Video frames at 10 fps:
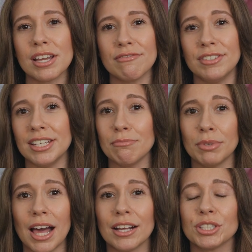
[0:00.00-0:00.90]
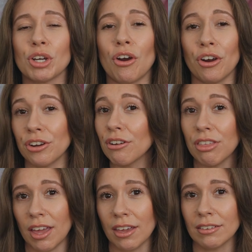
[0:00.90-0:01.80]
if deep blacks are your
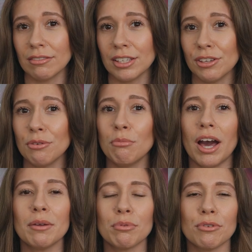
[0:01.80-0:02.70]
thing, you might